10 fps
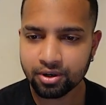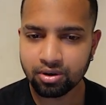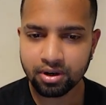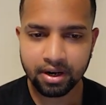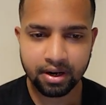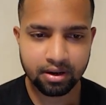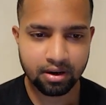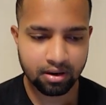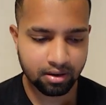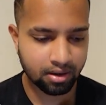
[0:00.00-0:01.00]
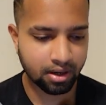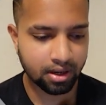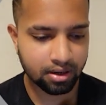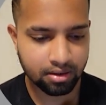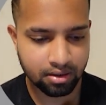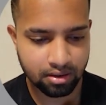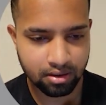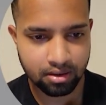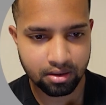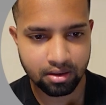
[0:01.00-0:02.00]
code editor, and
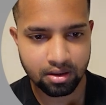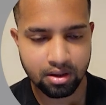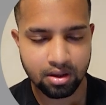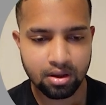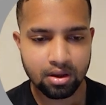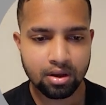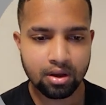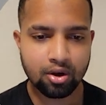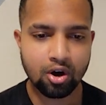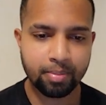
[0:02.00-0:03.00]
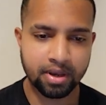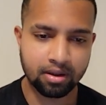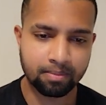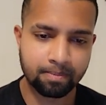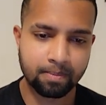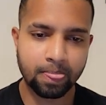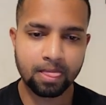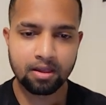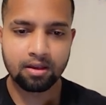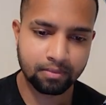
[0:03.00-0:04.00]
copy it
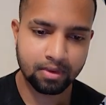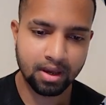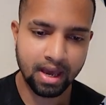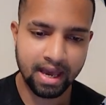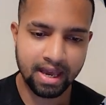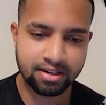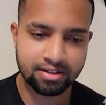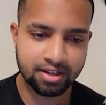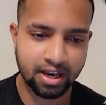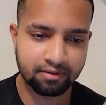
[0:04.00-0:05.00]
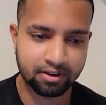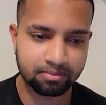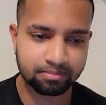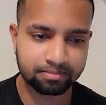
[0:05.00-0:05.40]
and save it.